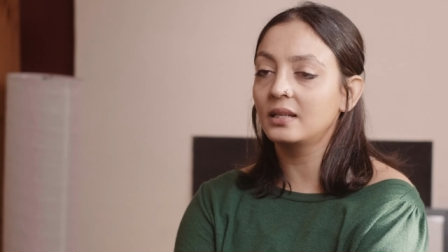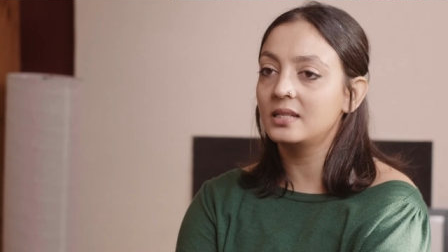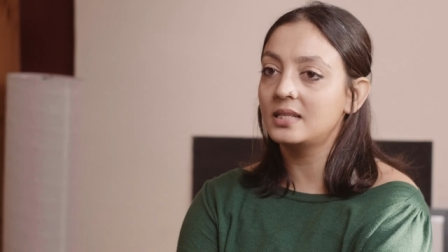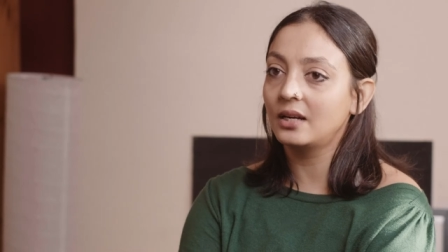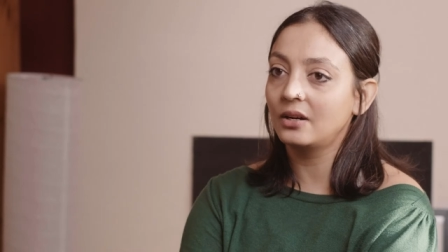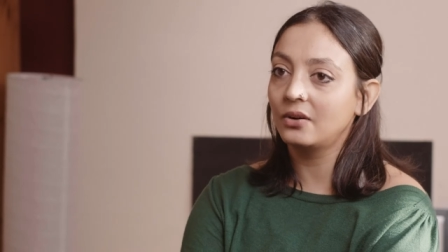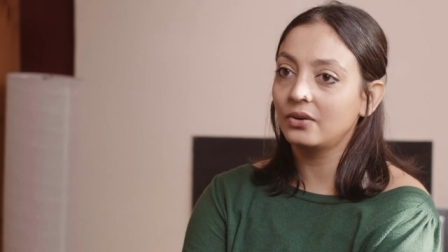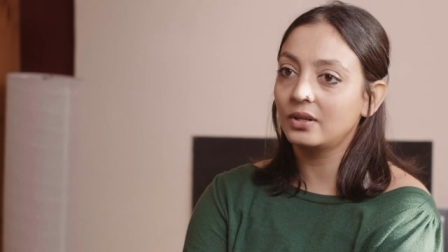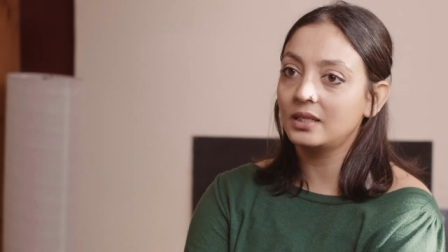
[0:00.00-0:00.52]

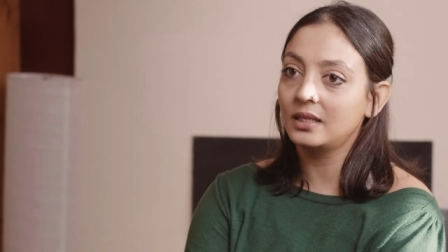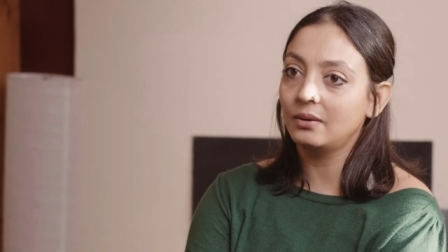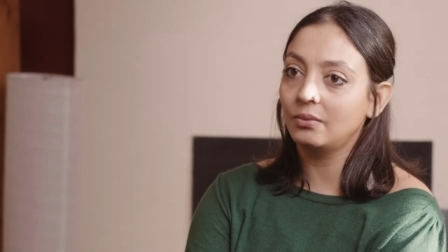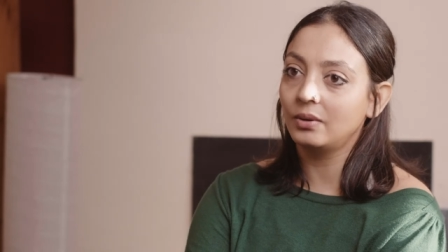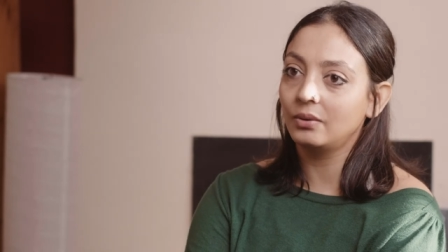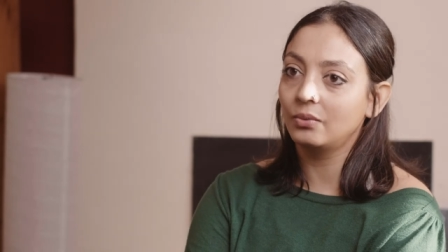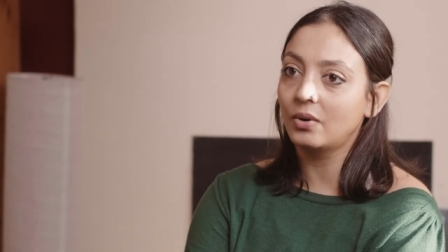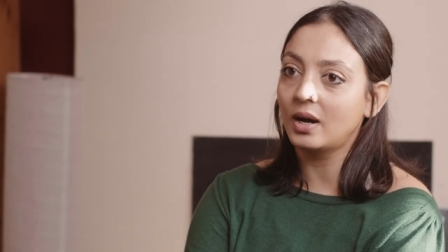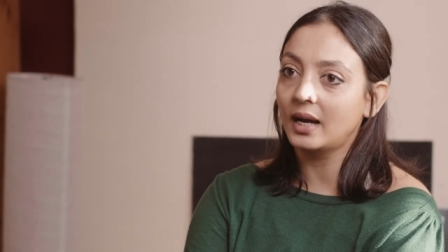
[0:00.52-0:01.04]
integrity
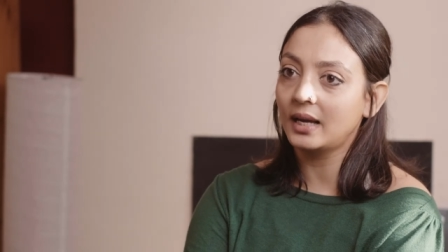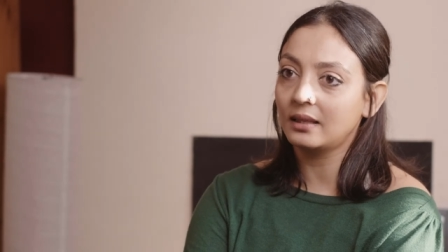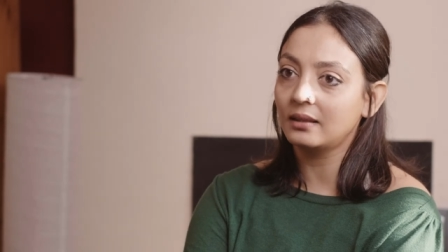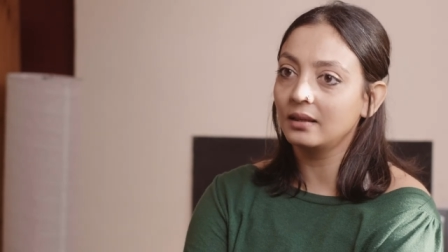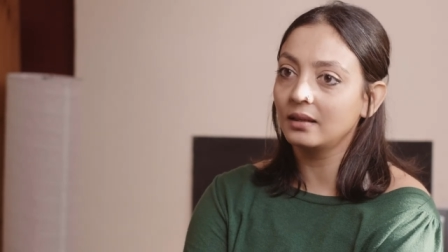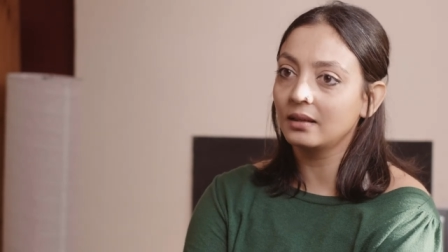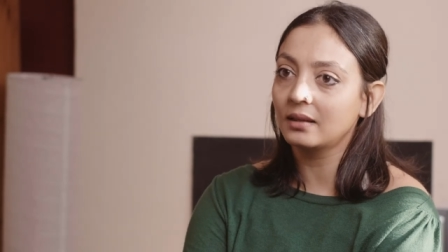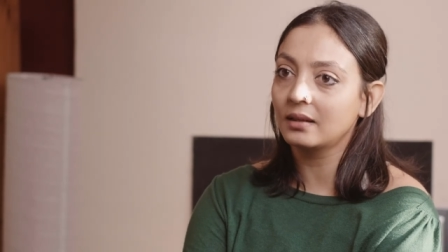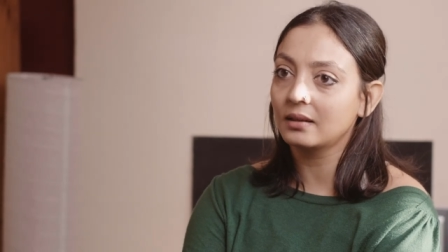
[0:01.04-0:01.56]
with what I
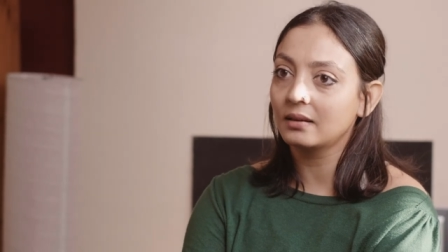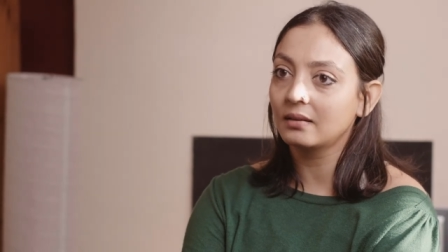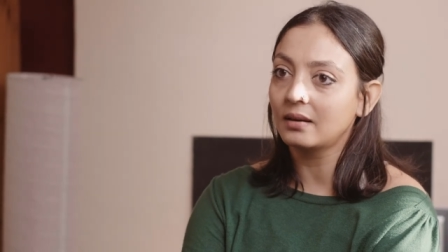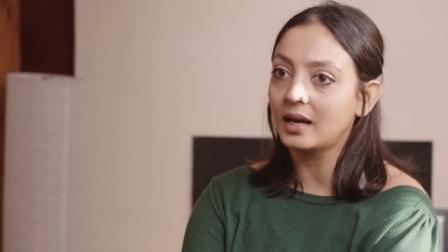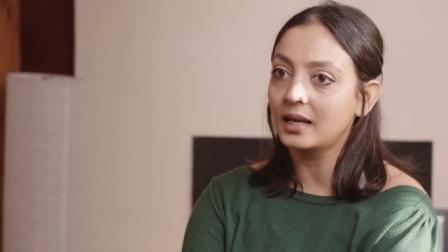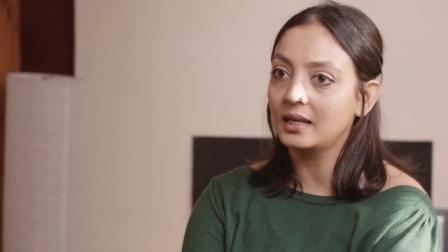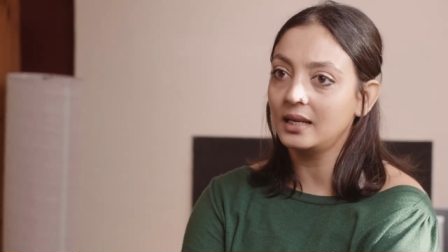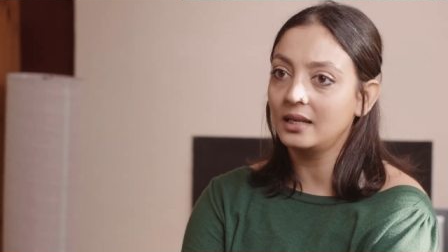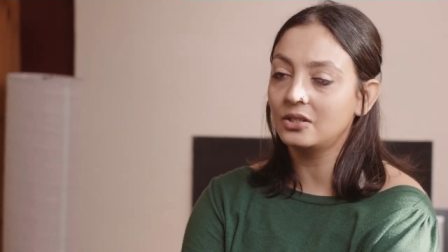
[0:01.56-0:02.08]
think
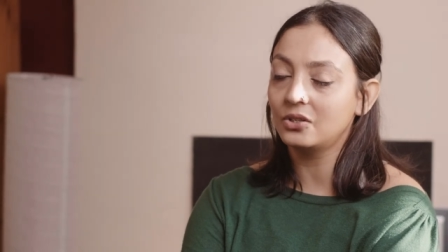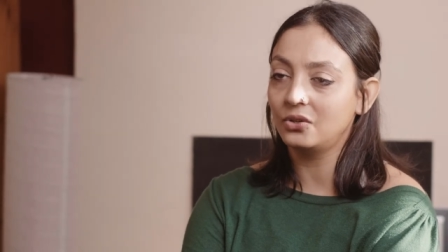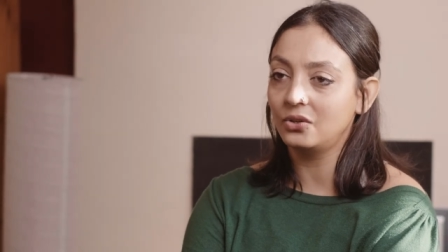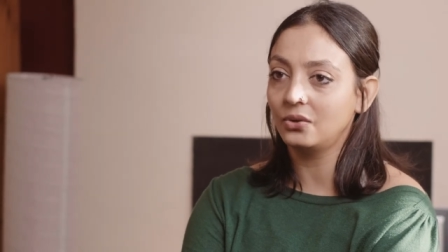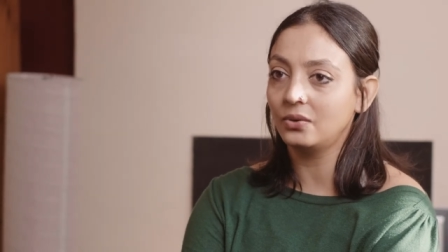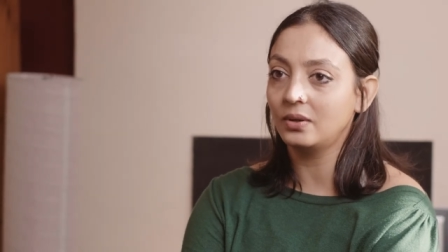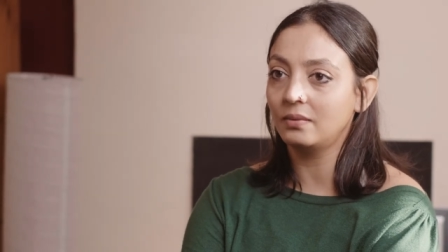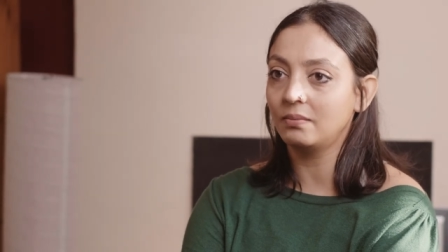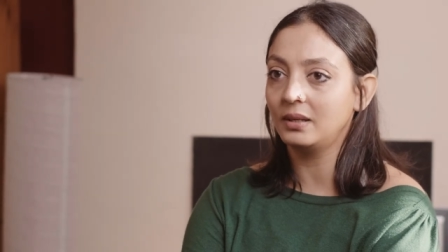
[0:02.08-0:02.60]
I need to
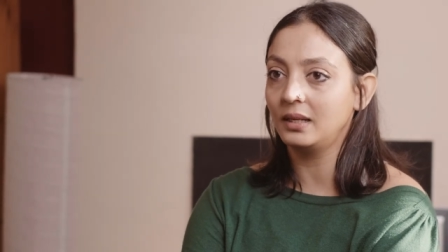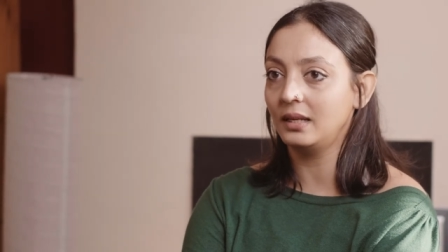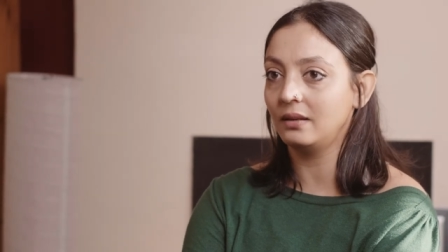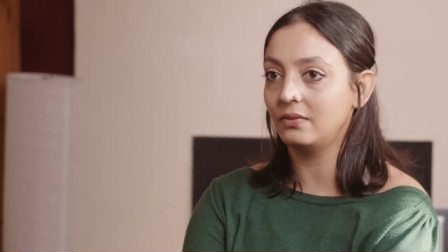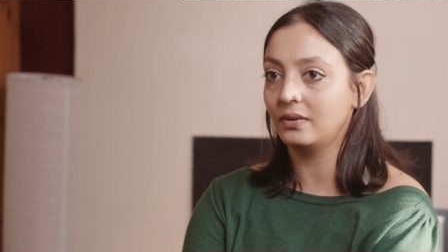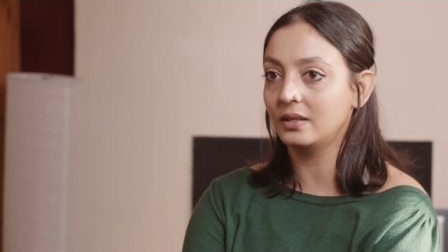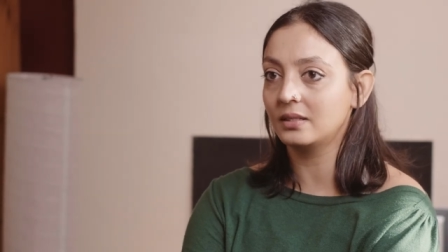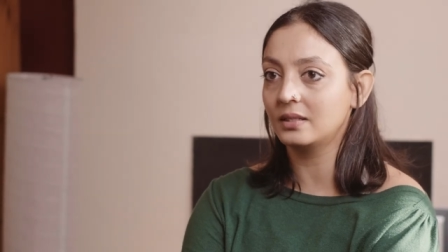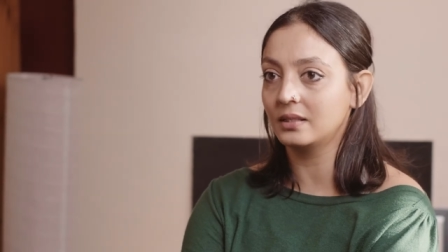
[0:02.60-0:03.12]
do and
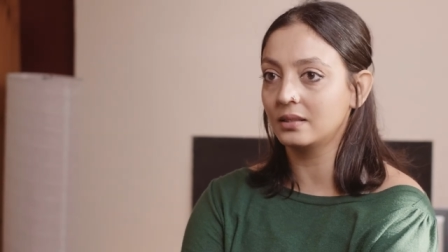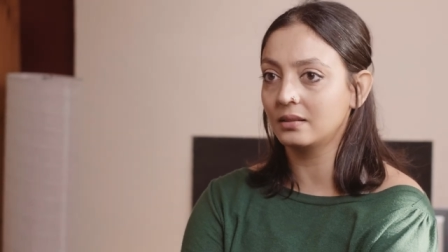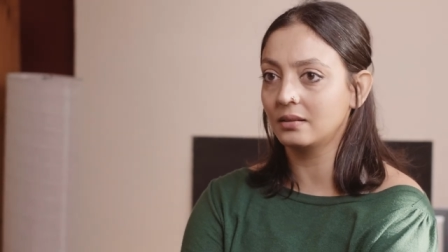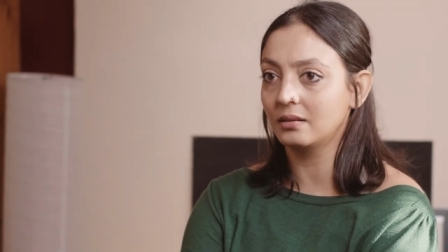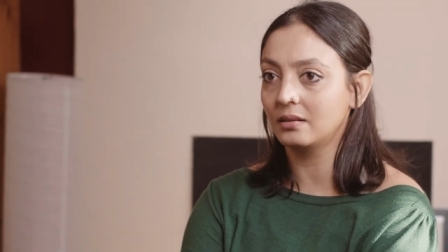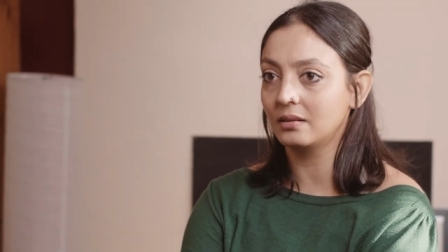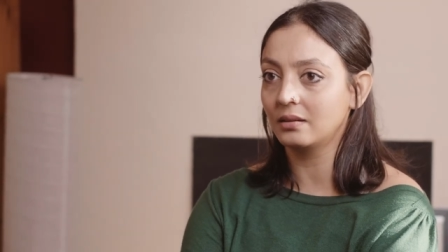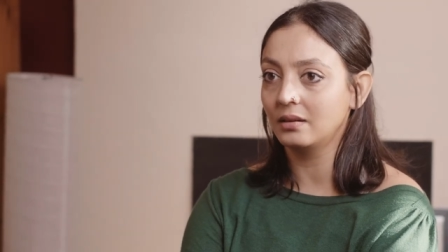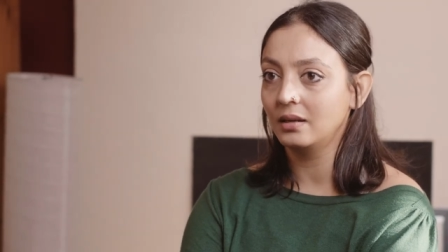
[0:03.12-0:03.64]
believe is
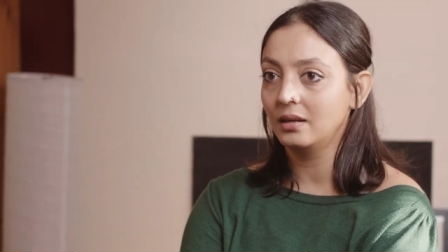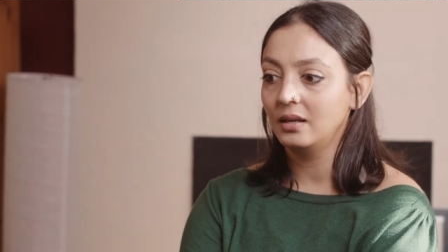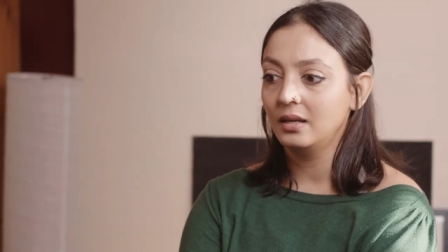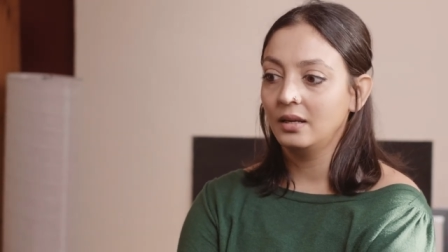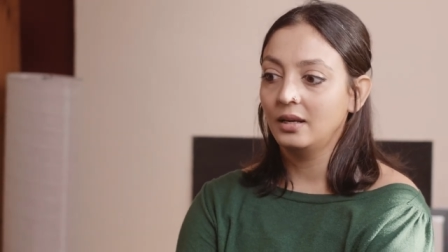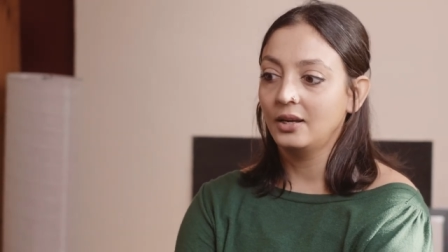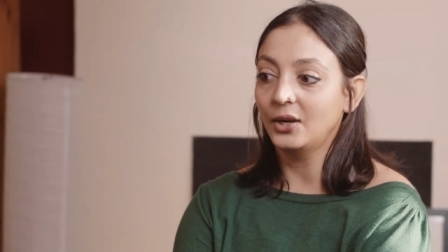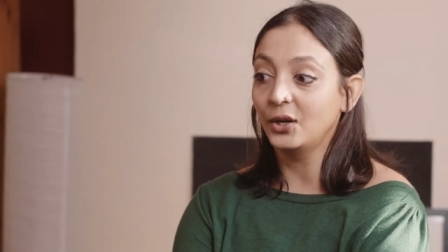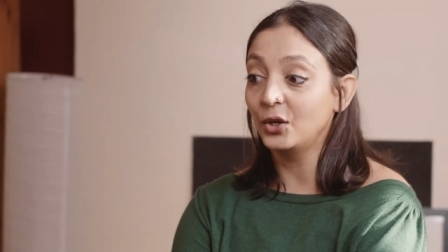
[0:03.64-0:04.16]

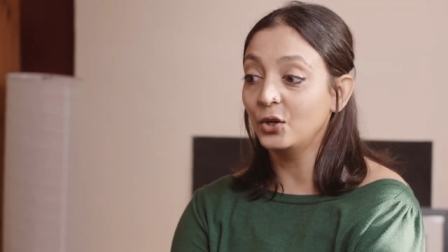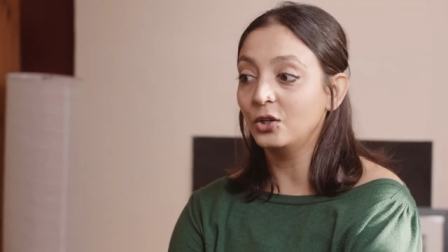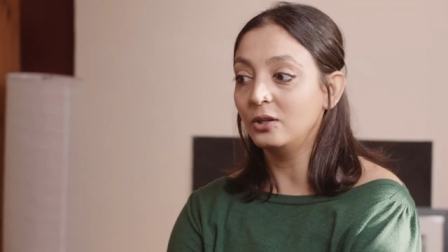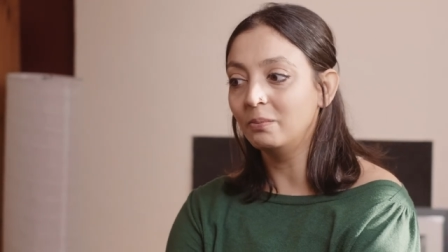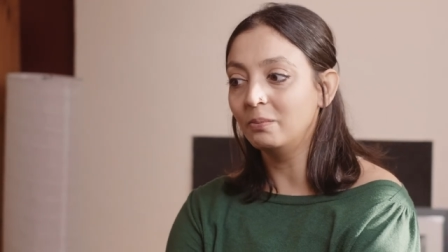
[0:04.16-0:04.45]
a good